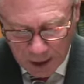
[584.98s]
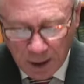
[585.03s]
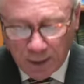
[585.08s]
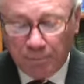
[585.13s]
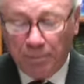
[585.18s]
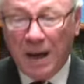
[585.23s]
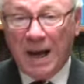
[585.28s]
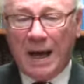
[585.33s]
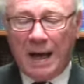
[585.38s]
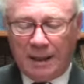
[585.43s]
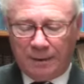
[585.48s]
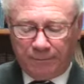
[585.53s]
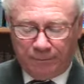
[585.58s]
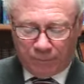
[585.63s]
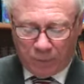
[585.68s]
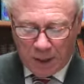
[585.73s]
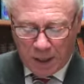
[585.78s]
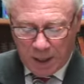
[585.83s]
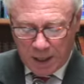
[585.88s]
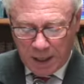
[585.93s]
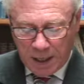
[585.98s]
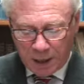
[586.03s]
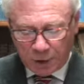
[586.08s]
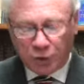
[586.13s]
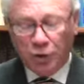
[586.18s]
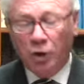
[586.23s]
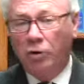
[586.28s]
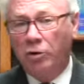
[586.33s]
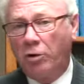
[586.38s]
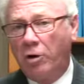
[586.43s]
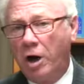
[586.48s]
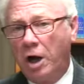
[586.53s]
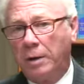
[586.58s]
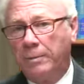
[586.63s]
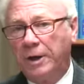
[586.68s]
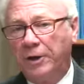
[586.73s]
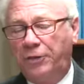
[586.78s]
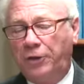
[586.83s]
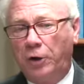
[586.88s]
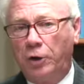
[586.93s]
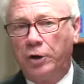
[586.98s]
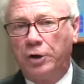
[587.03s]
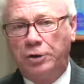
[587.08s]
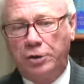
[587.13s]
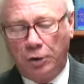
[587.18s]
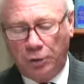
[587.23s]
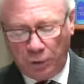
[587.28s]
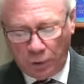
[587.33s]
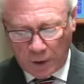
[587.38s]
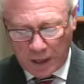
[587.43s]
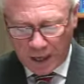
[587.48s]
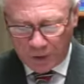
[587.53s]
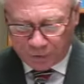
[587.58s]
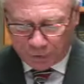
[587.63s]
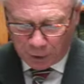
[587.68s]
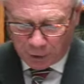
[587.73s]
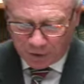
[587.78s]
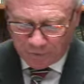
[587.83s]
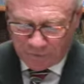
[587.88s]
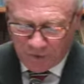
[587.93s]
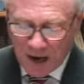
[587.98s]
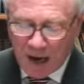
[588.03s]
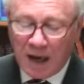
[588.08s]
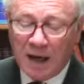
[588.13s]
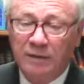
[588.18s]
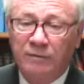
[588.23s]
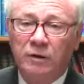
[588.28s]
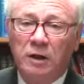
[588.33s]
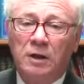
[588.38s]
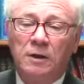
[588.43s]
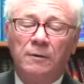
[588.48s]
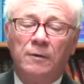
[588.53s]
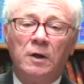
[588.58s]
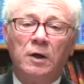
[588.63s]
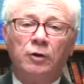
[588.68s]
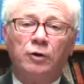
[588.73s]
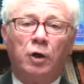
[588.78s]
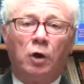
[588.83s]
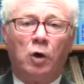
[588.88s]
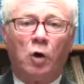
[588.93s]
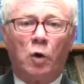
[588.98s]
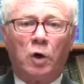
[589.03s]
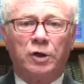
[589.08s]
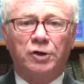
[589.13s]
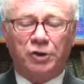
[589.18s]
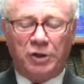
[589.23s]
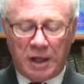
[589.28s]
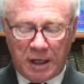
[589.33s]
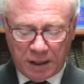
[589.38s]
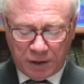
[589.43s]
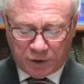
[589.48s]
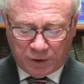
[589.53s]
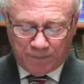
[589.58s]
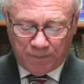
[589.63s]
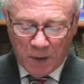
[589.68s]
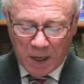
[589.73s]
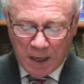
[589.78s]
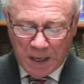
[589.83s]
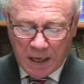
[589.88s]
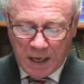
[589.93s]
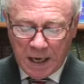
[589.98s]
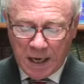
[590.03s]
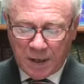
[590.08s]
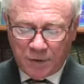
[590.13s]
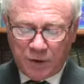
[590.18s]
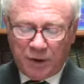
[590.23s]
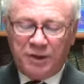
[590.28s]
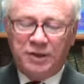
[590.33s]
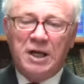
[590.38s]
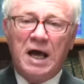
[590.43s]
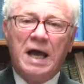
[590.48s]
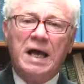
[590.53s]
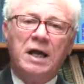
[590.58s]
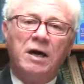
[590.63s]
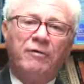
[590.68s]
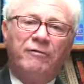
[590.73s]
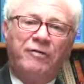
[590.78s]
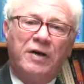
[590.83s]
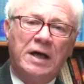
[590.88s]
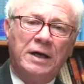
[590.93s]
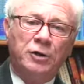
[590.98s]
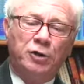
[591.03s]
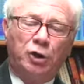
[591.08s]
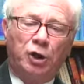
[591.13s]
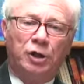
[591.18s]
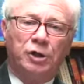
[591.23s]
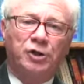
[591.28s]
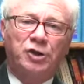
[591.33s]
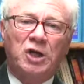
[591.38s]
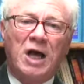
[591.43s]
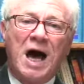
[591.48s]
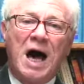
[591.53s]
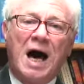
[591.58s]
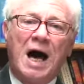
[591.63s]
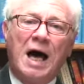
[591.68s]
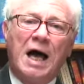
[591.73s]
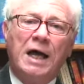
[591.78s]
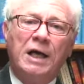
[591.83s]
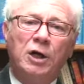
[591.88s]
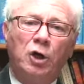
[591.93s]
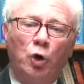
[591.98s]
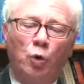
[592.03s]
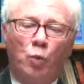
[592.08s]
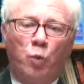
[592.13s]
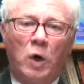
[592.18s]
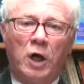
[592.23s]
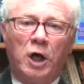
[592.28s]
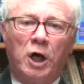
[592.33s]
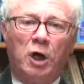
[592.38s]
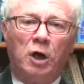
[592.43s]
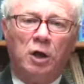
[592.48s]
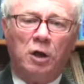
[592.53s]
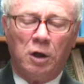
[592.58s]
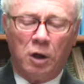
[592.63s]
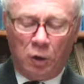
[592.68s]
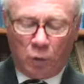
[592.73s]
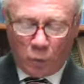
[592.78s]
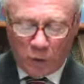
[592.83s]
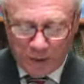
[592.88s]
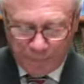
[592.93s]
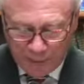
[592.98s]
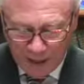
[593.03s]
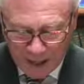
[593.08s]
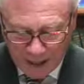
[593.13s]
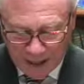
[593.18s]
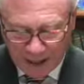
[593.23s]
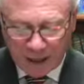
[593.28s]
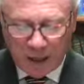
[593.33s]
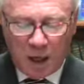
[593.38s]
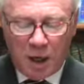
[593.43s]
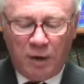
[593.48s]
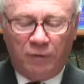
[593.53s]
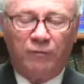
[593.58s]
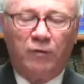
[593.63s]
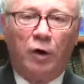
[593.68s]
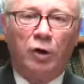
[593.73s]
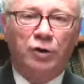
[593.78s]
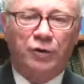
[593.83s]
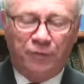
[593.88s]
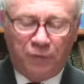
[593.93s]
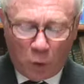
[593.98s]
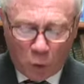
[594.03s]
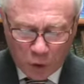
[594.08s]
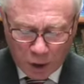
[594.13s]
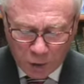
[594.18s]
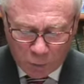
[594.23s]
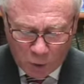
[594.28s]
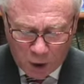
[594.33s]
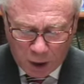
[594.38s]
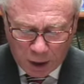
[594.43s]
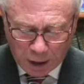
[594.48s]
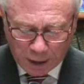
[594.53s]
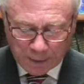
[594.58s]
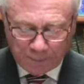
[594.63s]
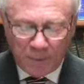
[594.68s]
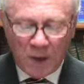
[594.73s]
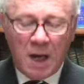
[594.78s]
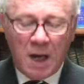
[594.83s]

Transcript: But in Deuteronomy 32 and 35, the Lord says, In the day of vengeance I will repay. Verse 41,